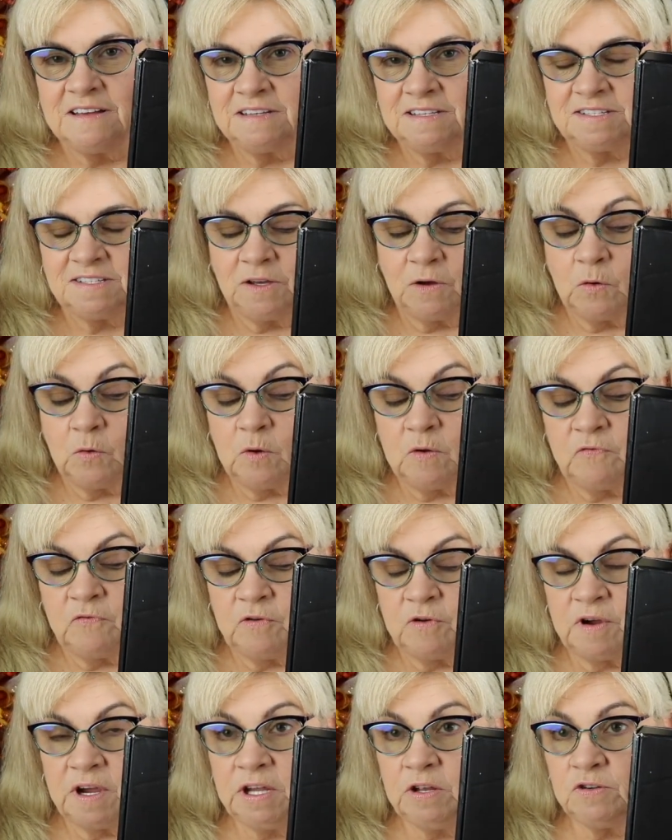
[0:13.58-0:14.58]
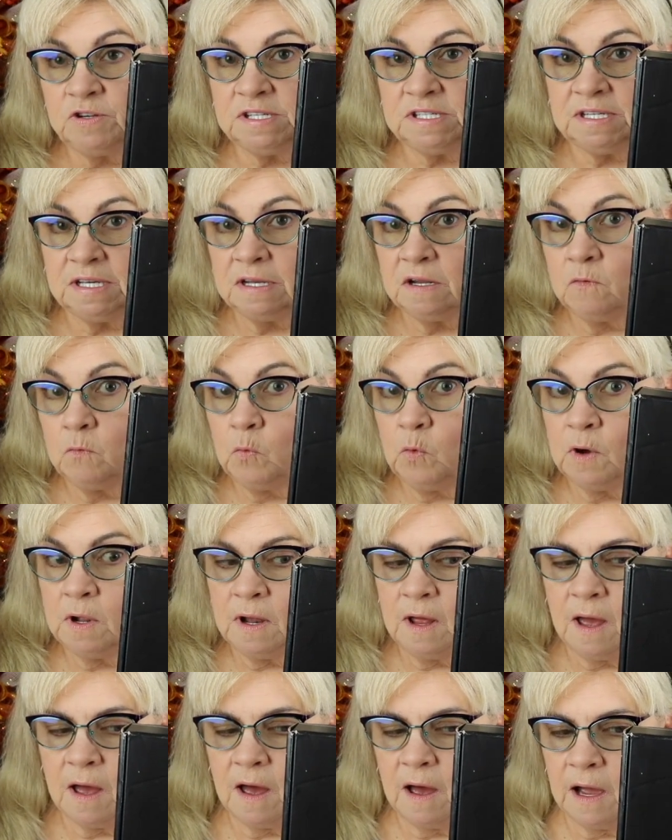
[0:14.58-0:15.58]
So if you're interested in
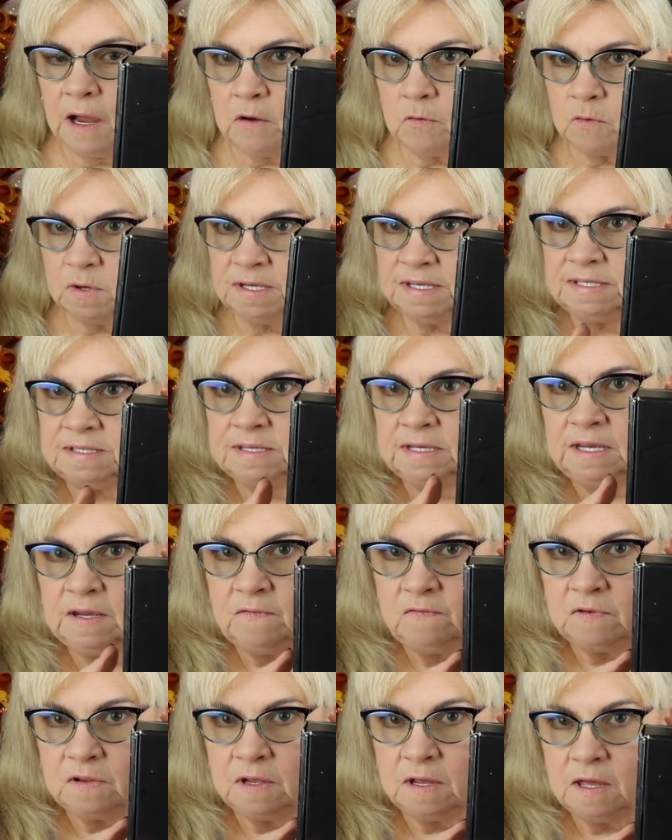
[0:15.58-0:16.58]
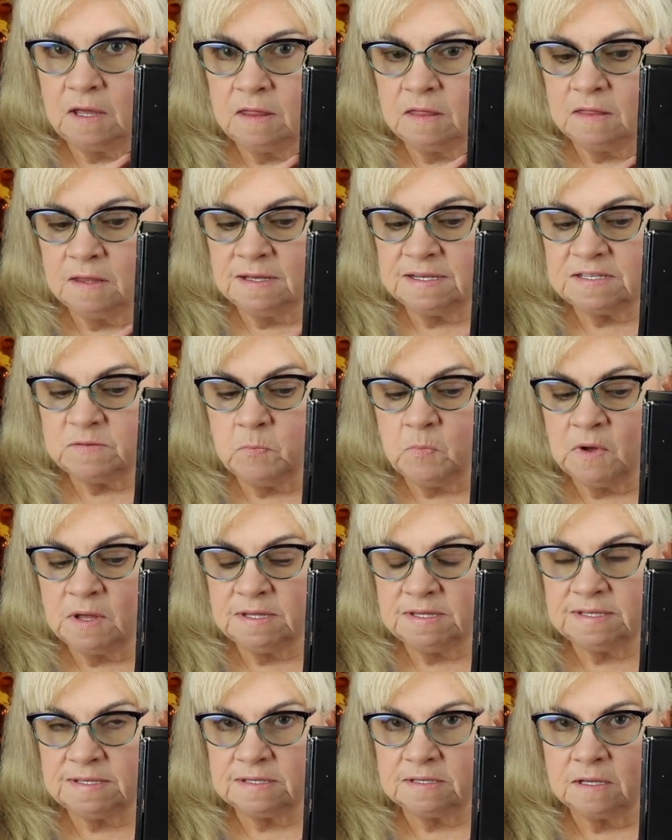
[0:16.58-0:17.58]
what I received in this
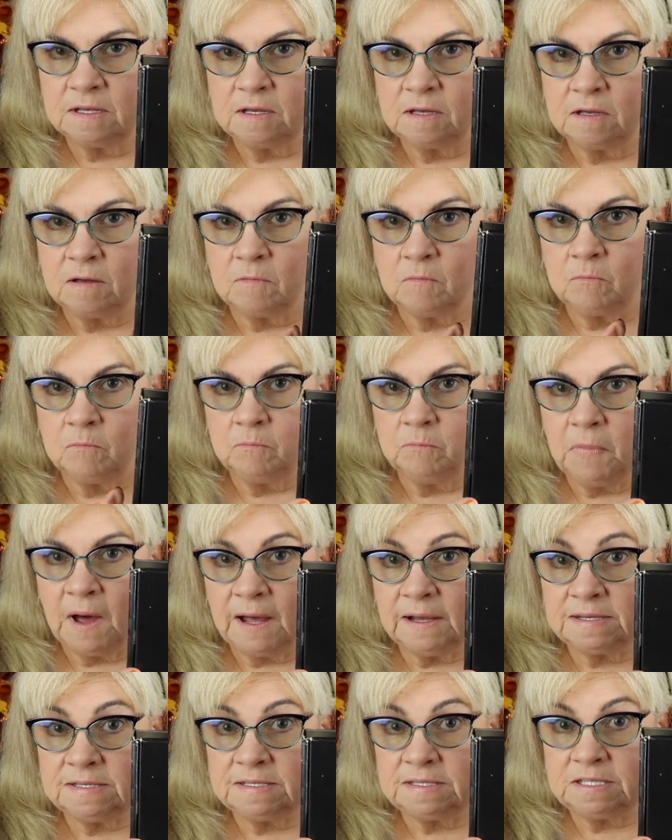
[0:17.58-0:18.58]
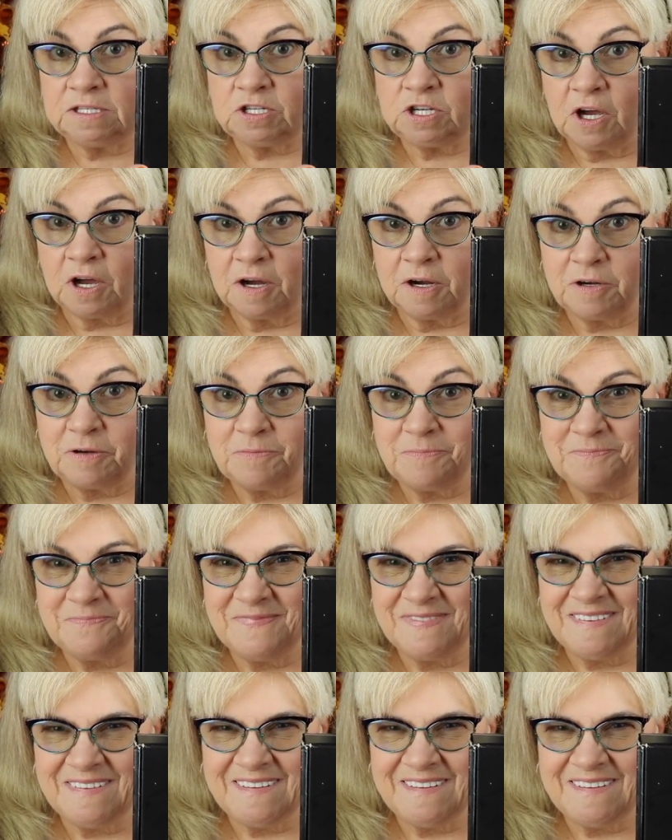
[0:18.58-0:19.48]
month's boxy charm,